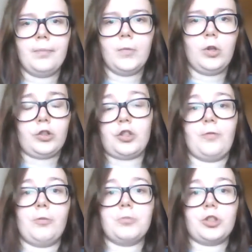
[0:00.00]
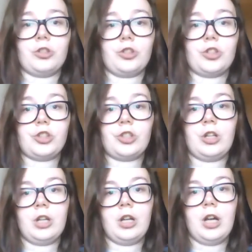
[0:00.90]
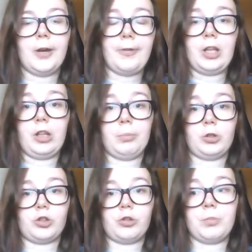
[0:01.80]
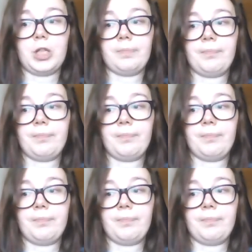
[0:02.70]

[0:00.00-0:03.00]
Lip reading: lots of options available to me.